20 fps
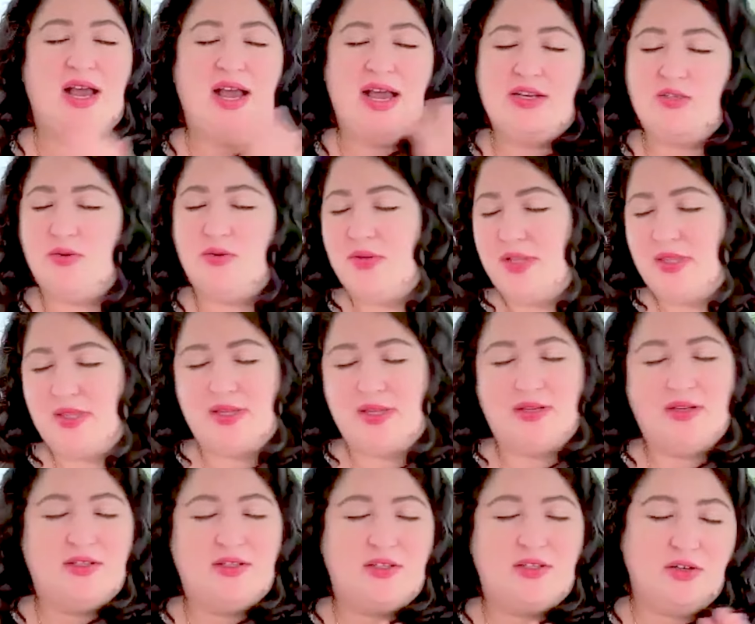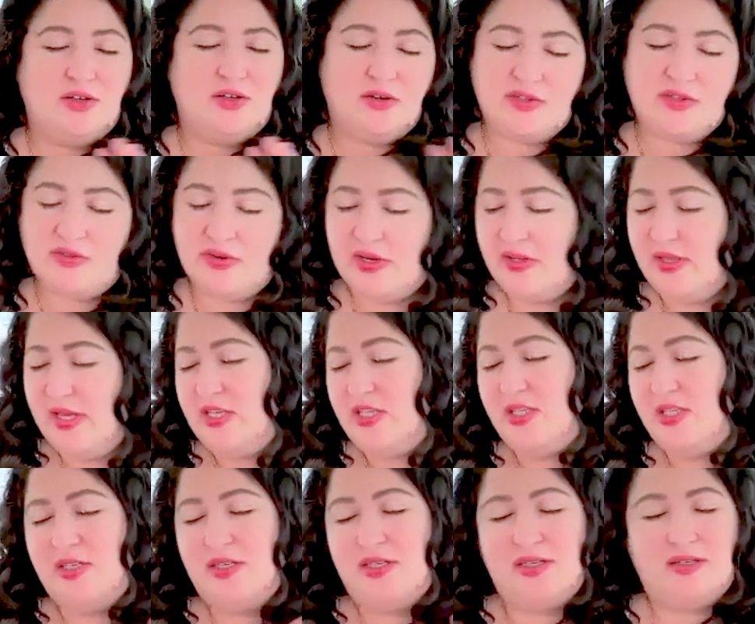I totally think nervous
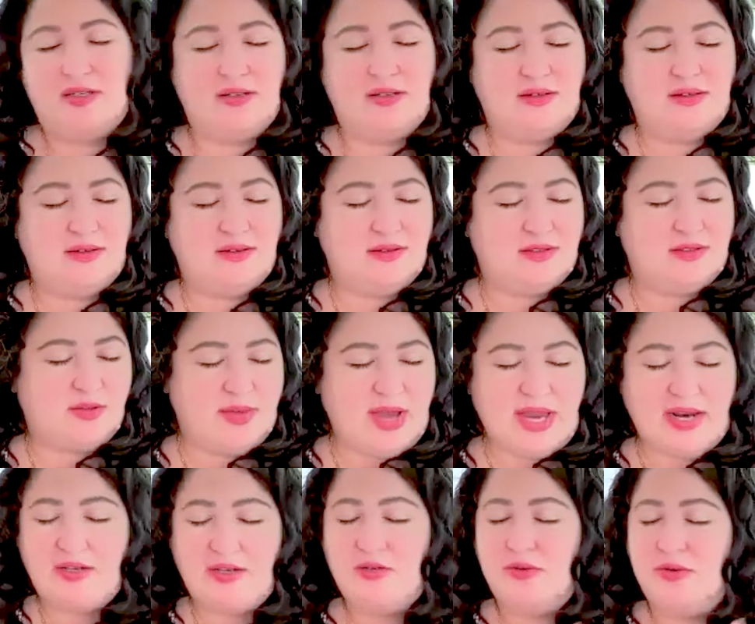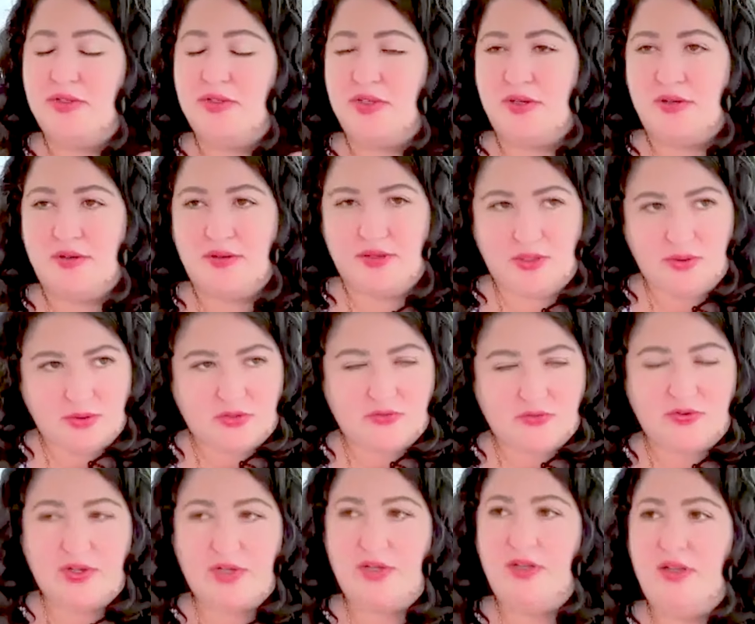regulation and somatic tools are
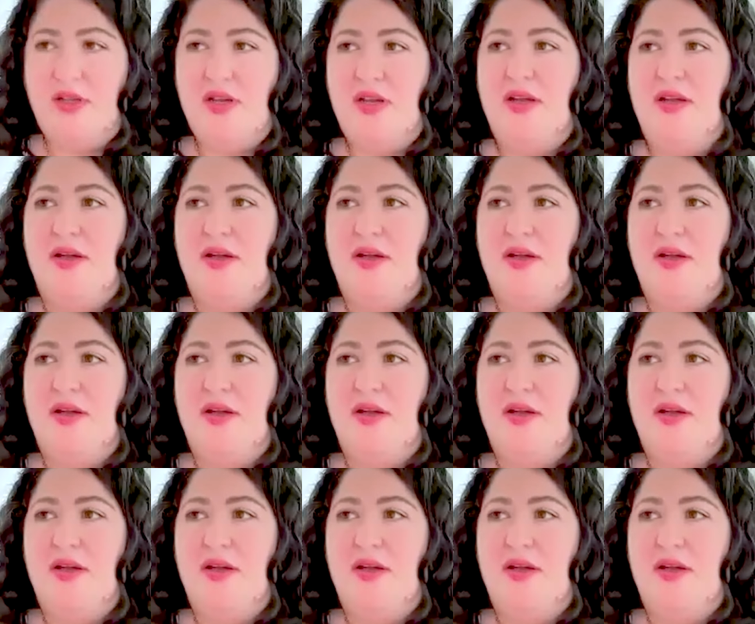useful.